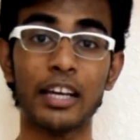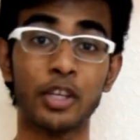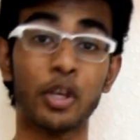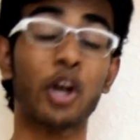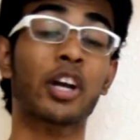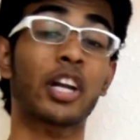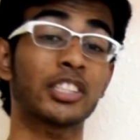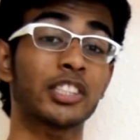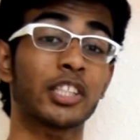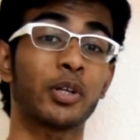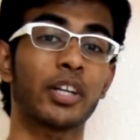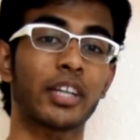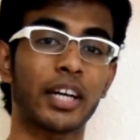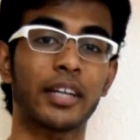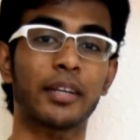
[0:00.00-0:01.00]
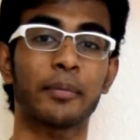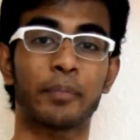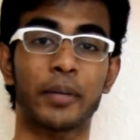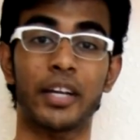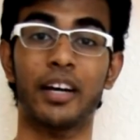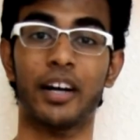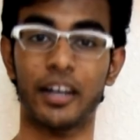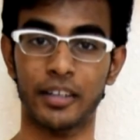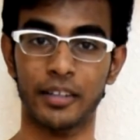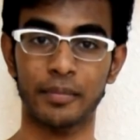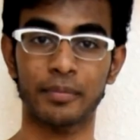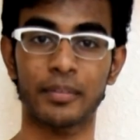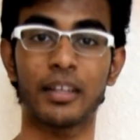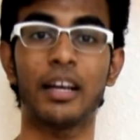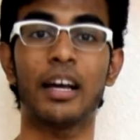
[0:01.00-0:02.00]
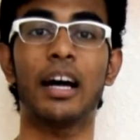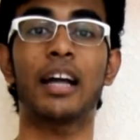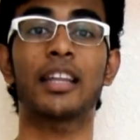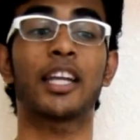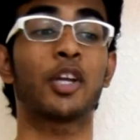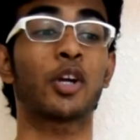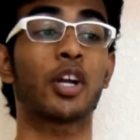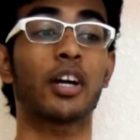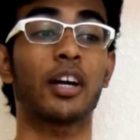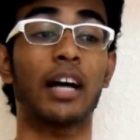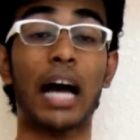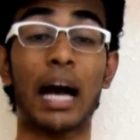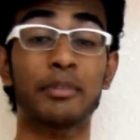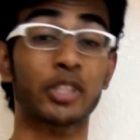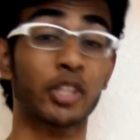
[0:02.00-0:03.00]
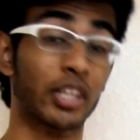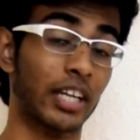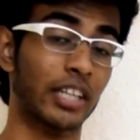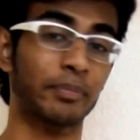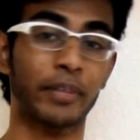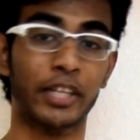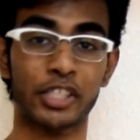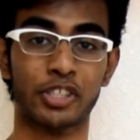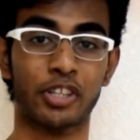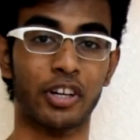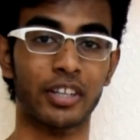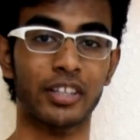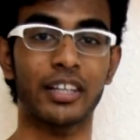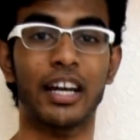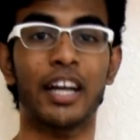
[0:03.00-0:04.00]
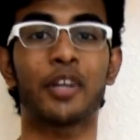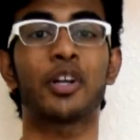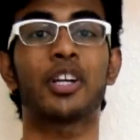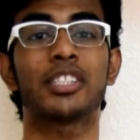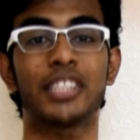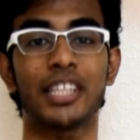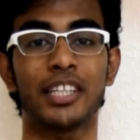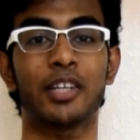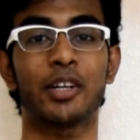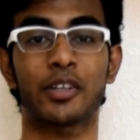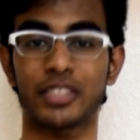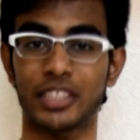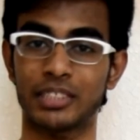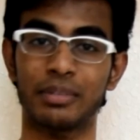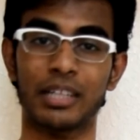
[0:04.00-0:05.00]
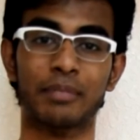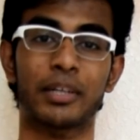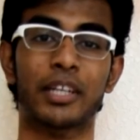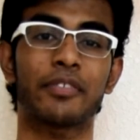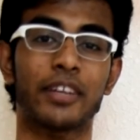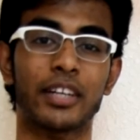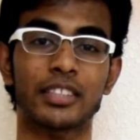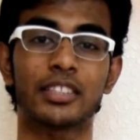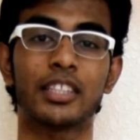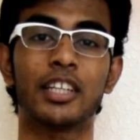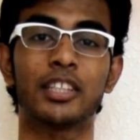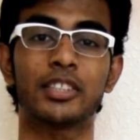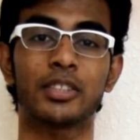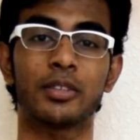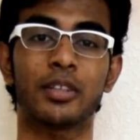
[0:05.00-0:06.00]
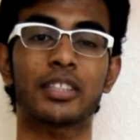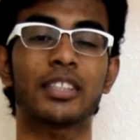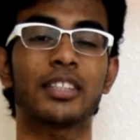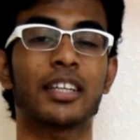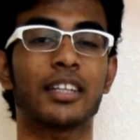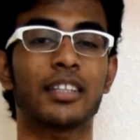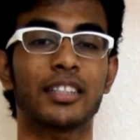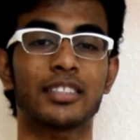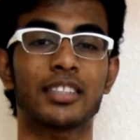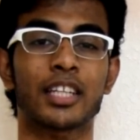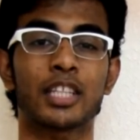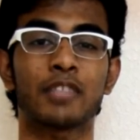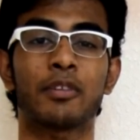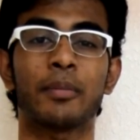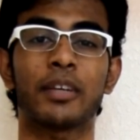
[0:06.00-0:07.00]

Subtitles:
Your crunches are going to get pretty harder, and then your abs are going to get pretty stronger, and you're going to see your six-pack pretty fast. So until then, it's Agish.